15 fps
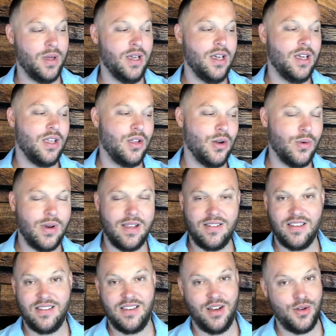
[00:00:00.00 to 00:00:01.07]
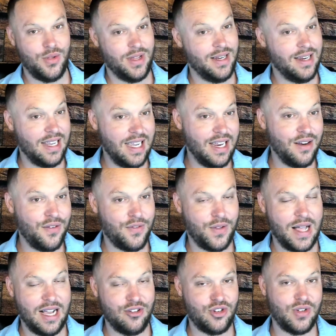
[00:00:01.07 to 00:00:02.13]
You don't necessarily need a
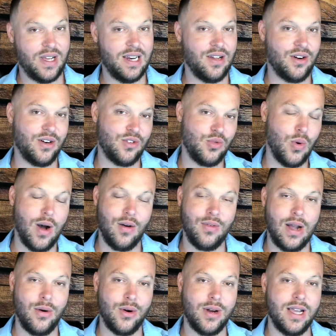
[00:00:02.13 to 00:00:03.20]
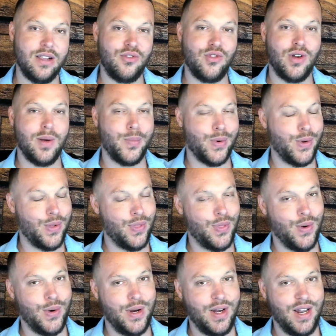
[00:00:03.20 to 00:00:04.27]
flashlight on our 12 hour night trip or a
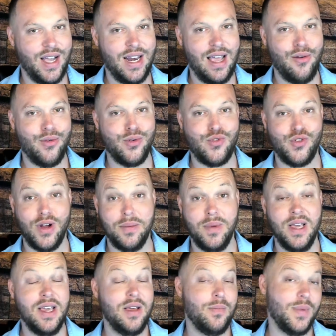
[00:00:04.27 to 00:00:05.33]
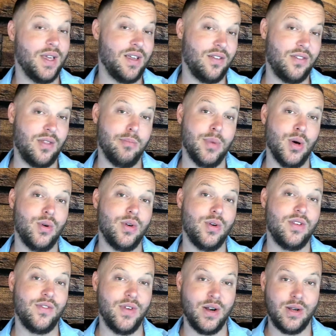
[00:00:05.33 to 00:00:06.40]
39 hour trip because the boat is
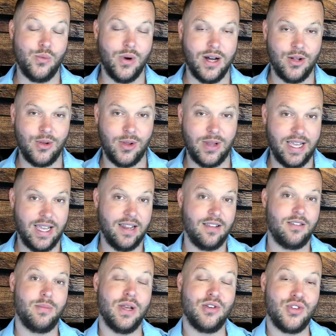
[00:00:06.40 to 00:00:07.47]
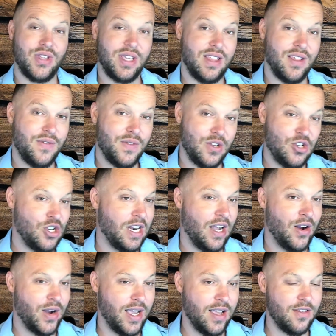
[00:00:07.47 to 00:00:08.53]
very well lit, especially the fishing
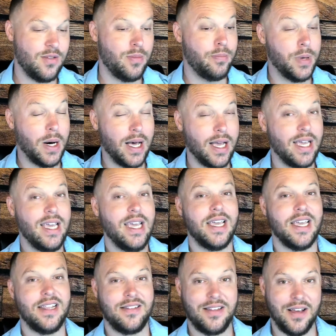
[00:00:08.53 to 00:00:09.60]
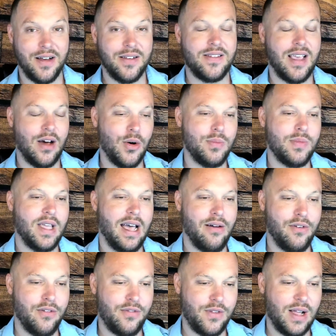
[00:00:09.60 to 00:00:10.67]
areas. But it does help to have
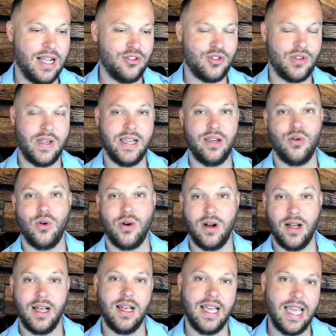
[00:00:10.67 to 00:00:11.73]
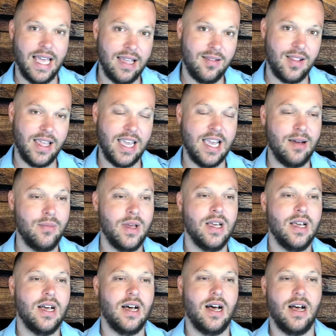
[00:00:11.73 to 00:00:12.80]
a flashlight or a headlamp,
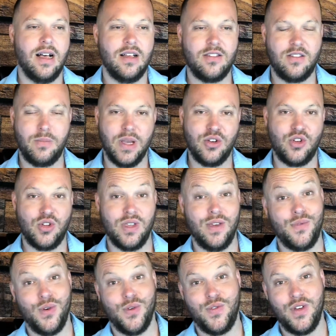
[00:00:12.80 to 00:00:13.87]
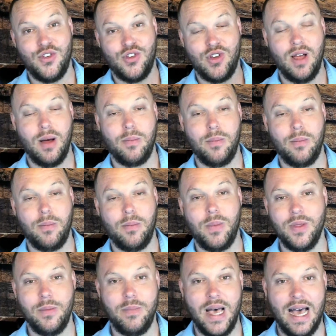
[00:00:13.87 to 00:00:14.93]
uh, especially if you're fishing up on the
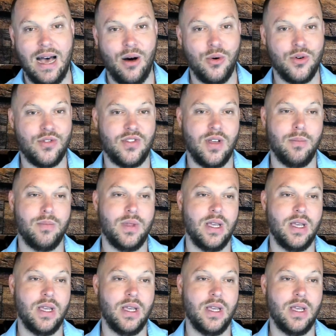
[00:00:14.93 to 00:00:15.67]
bow or something